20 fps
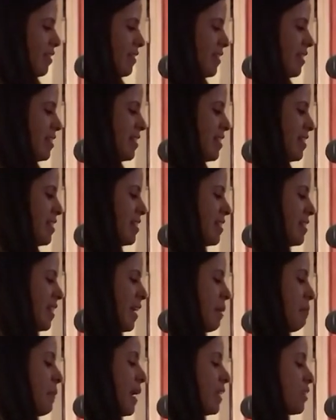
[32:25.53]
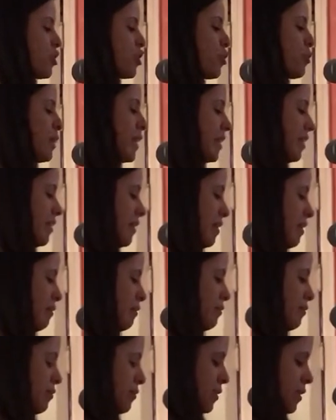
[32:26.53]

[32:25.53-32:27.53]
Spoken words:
This is, am I doing enough?